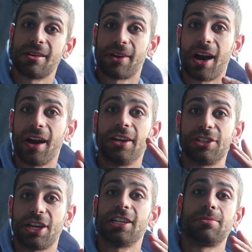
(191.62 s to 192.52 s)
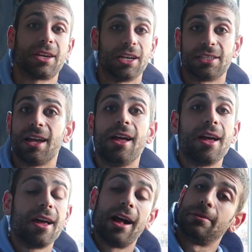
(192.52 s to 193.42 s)
you have a higher chance because
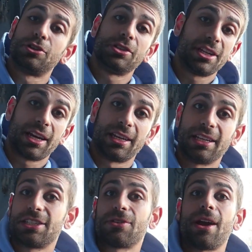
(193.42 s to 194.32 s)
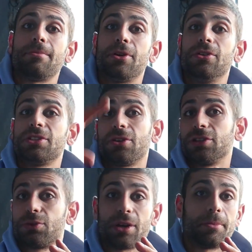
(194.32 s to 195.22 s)
I'm choosing an Instagram post or
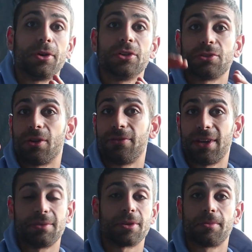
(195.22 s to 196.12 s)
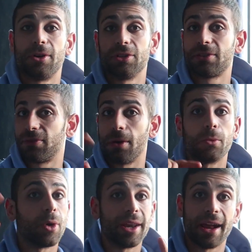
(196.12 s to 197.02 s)
a Twitter post or a Facebook post
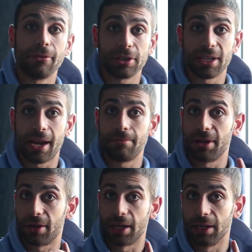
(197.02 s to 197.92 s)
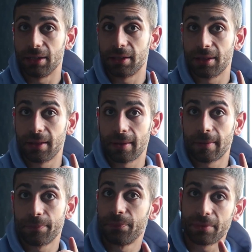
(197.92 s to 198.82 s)
from whenever time period,
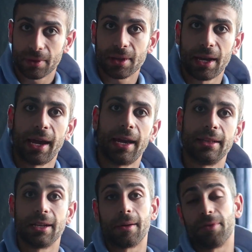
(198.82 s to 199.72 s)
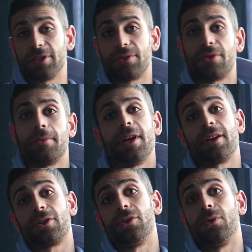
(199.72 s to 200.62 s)
and a person from
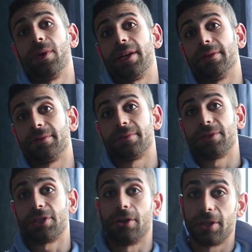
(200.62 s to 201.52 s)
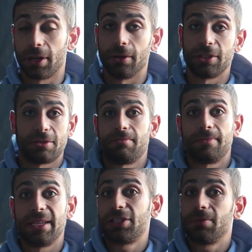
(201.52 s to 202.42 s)
there could win. So, you know, just
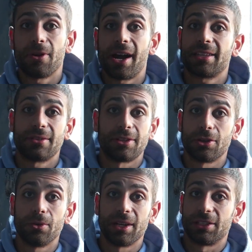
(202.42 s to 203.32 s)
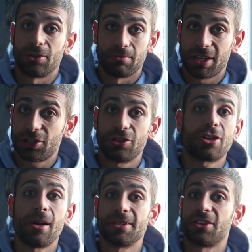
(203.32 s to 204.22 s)
be super active and you'll win. So make sure you
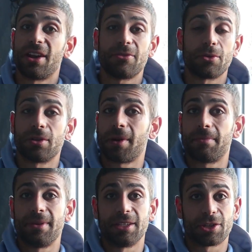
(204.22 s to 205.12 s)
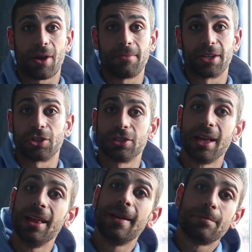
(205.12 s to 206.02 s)
comment on every one of my Instagram pictures.
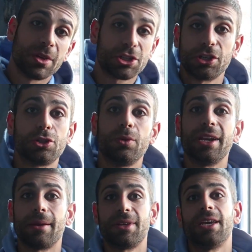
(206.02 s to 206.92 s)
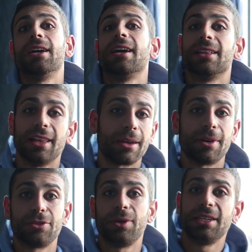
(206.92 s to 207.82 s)
Make sure you tweet at me, like
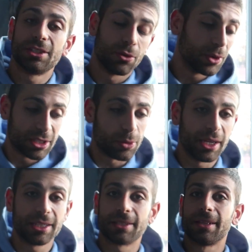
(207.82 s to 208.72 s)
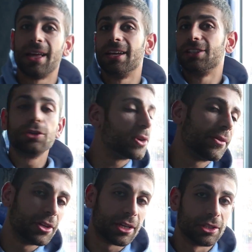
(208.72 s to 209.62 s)
my tweets, retweet. Do
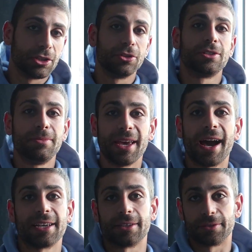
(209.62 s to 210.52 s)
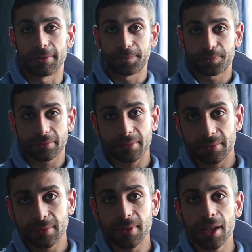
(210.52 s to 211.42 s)
whatever you can do to be active.
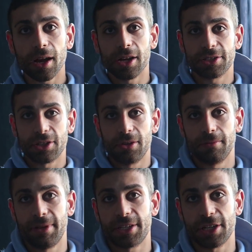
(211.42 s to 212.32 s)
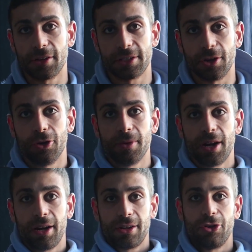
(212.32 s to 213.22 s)
Also, big shout out to
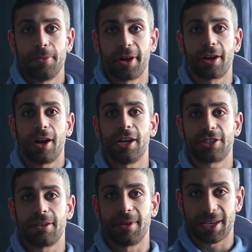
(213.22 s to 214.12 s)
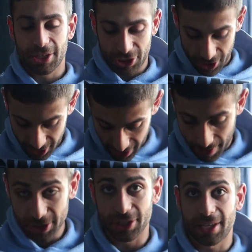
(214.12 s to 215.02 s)
Omar. Omar, gosh, gave me a kiss shirt.
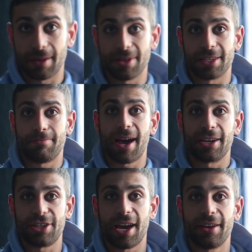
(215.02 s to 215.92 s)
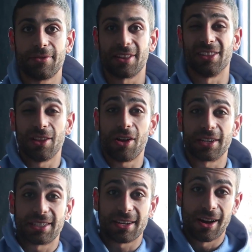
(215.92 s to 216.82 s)
Emma just gave me this back. She had it for the
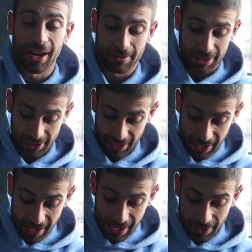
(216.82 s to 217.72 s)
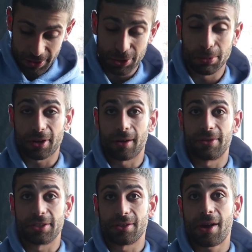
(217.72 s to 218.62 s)
longest time because it was super
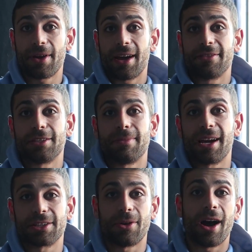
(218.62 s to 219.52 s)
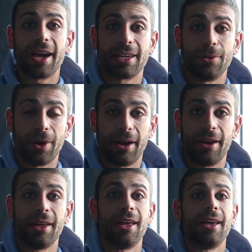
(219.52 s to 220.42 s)
comfy. So now I have this back so I can wear
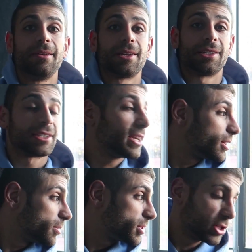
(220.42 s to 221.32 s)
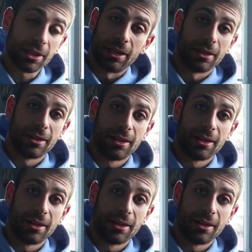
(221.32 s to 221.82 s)
it because it's getting a little bit chilly.